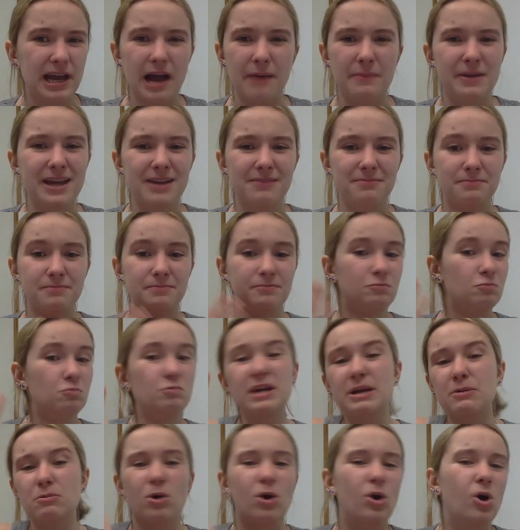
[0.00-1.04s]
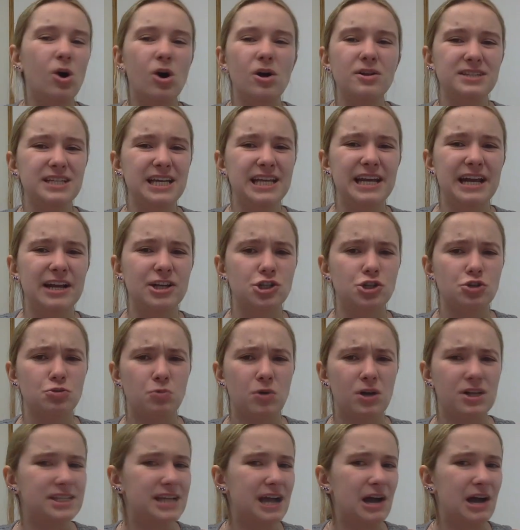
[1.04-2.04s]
I mean, we were all teenagers once.